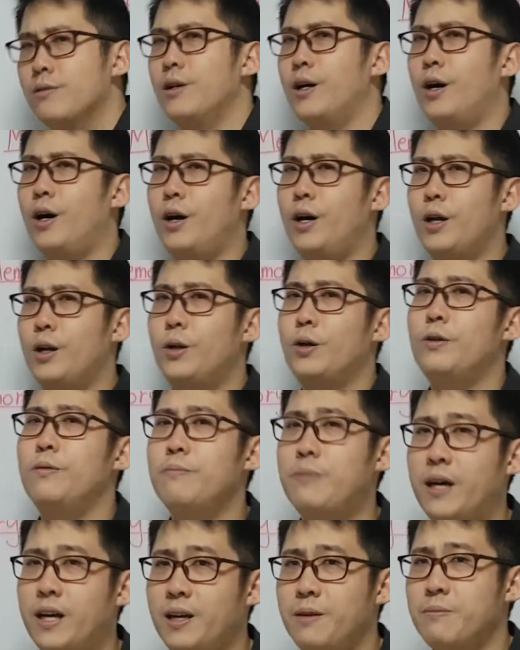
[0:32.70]
all alone
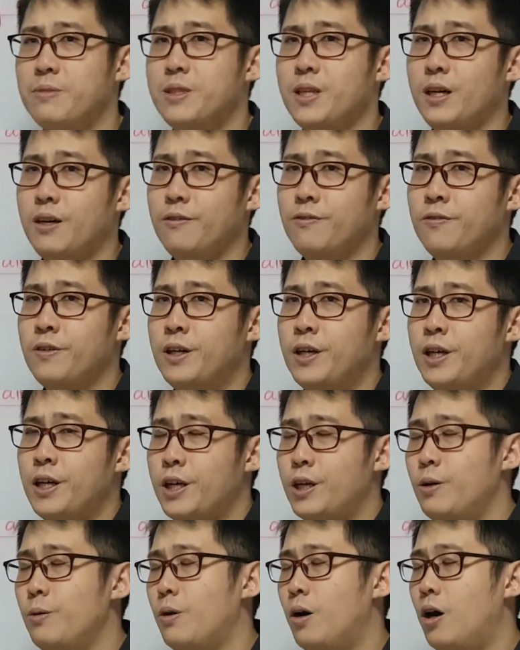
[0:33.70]
by himself,
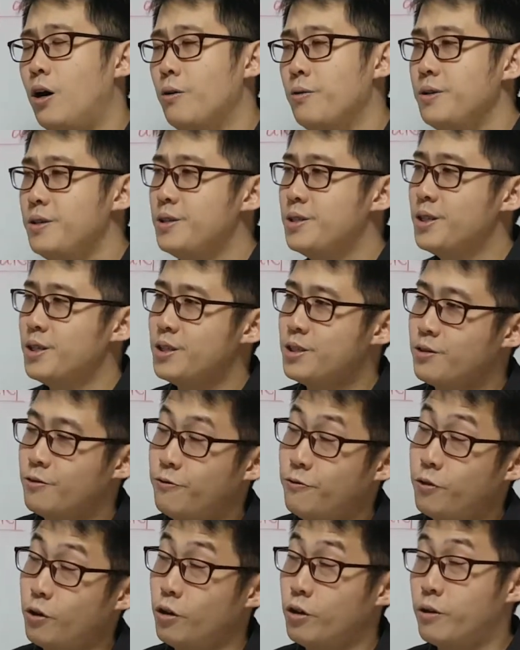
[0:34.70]
he will always just
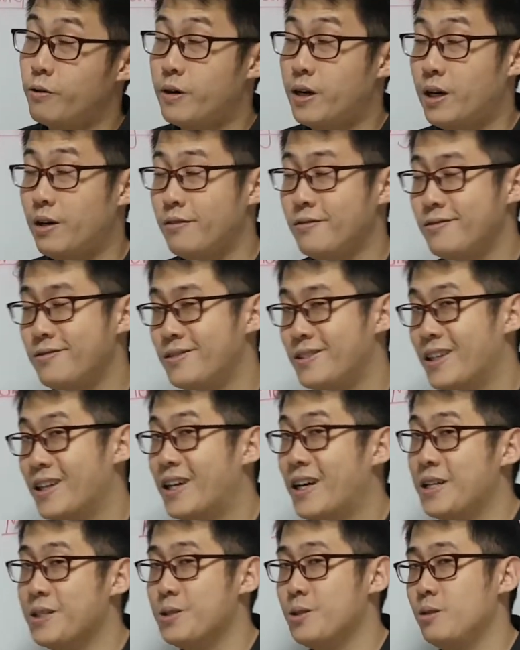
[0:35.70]
float around the
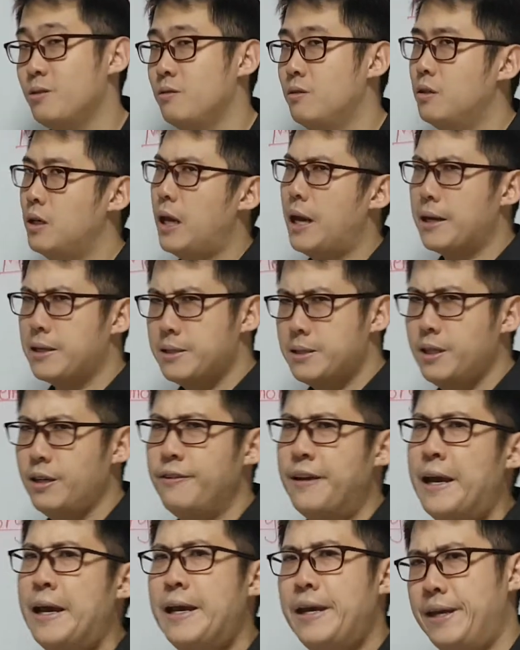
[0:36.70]
castle as if
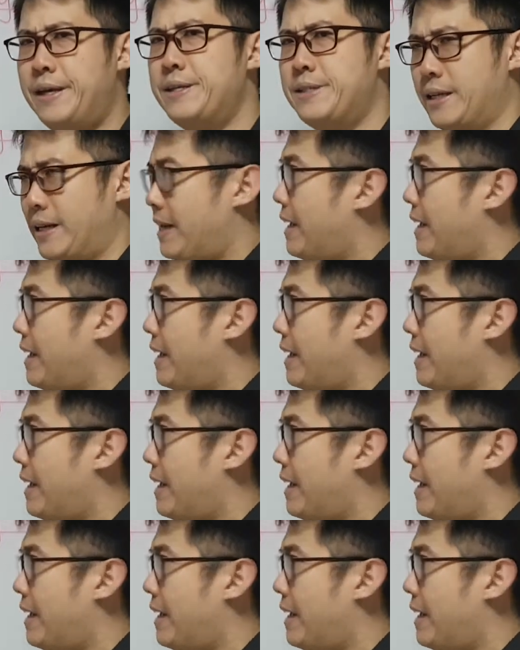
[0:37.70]
he's a